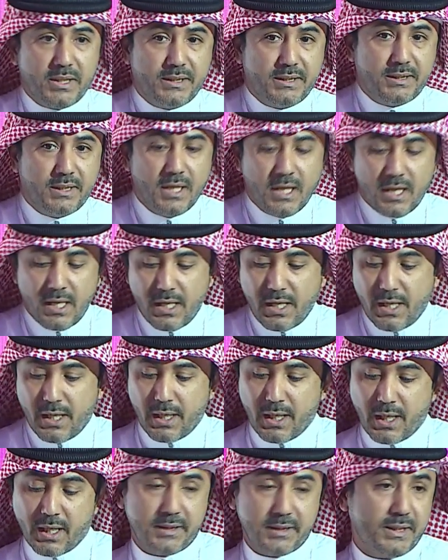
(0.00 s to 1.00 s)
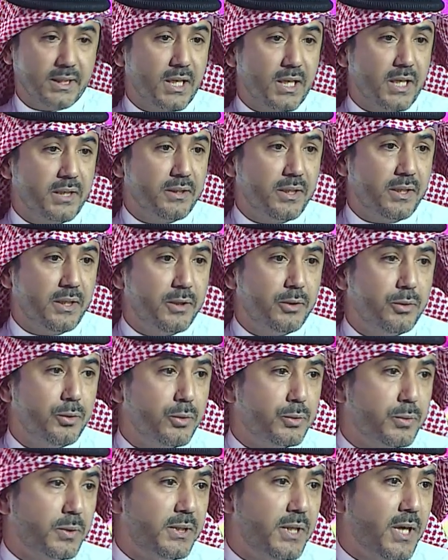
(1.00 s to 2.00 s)
In secondary, usually they are
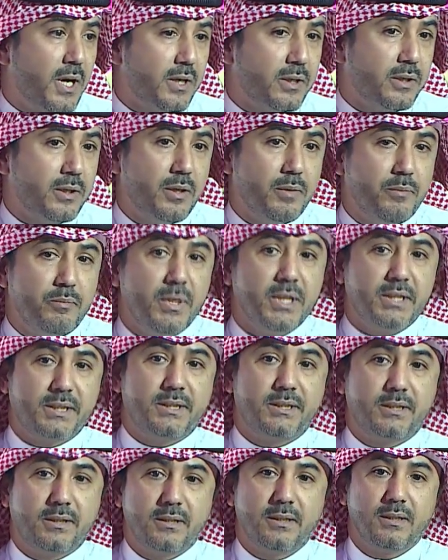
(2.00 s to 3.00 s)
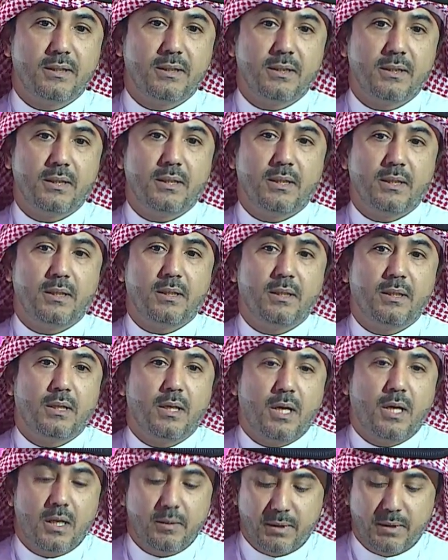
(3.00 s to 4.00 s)
mixed
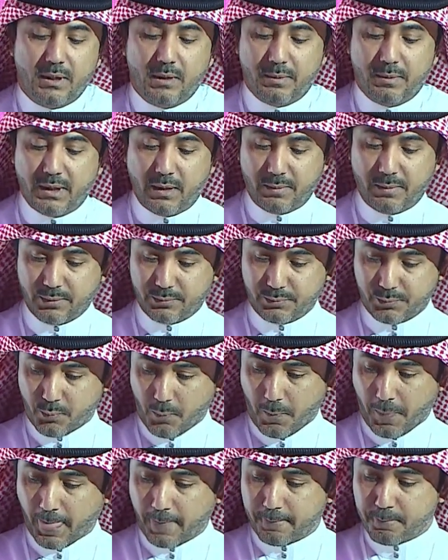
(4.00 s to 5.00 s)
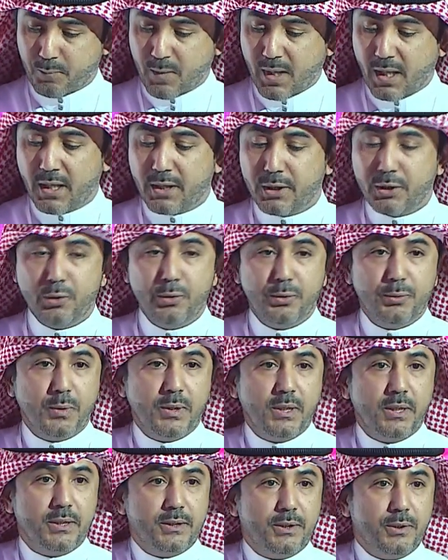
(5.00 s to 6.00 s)
hyperlipidemia. And usually it's due to the
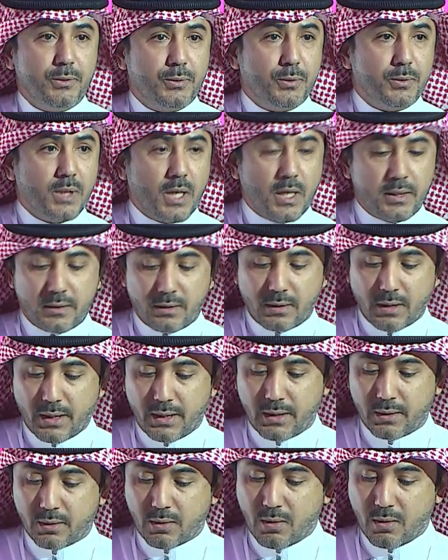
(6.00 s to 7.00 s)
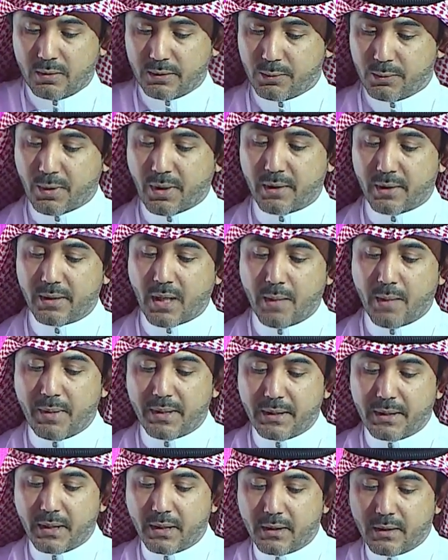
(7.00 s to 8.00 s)
underlying cause, whether diabetic, nephrotic
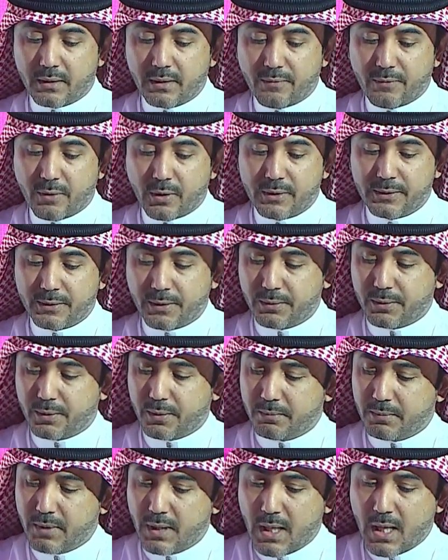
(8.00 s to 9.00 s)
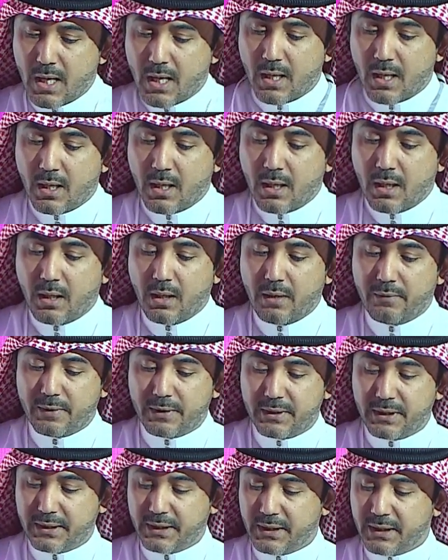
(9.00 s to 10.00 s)
syndrome, liver disease,
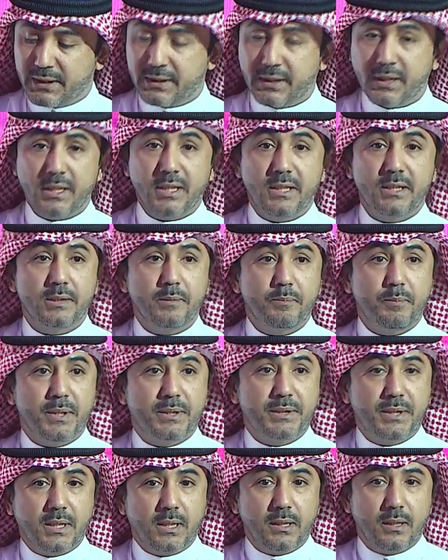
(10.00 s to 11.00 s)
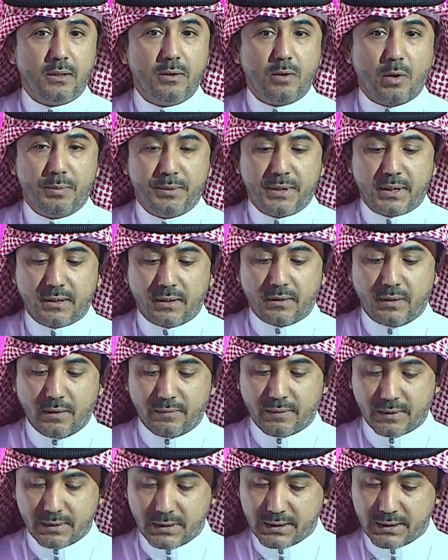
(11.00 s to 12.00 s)
in particular obstructive liver
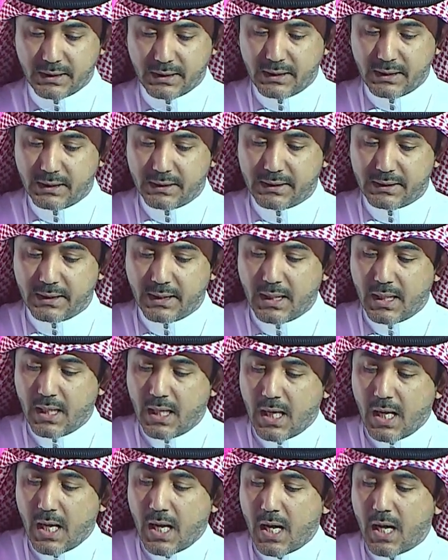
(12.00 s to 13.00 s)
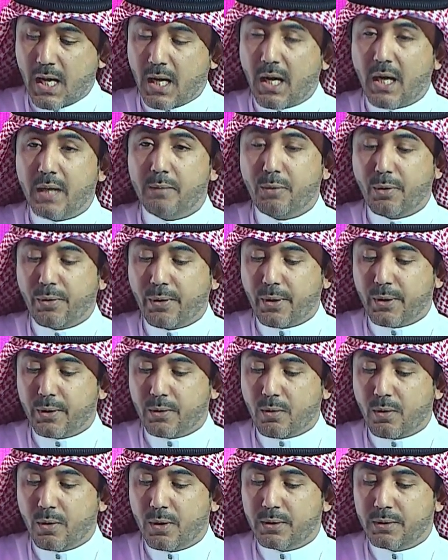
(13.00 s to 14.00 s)
disease, hypothyroid,
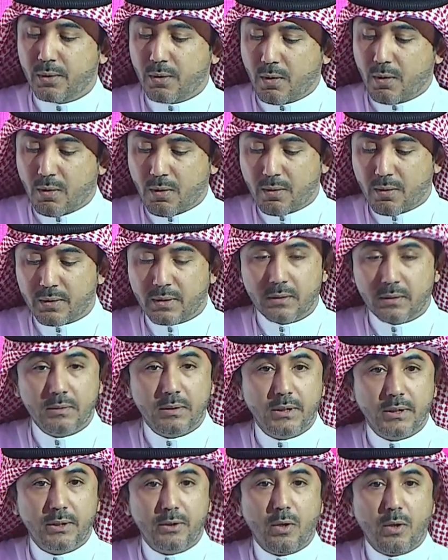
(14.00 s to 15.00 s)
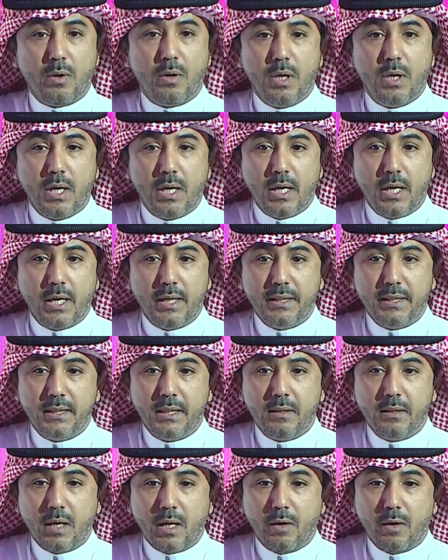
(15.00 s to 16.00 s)
or any offending
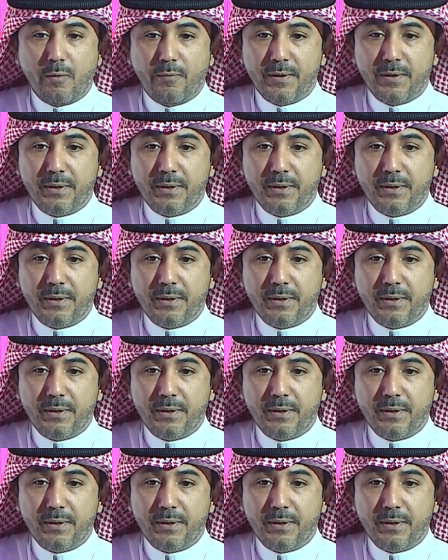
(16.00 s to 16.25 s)
drug.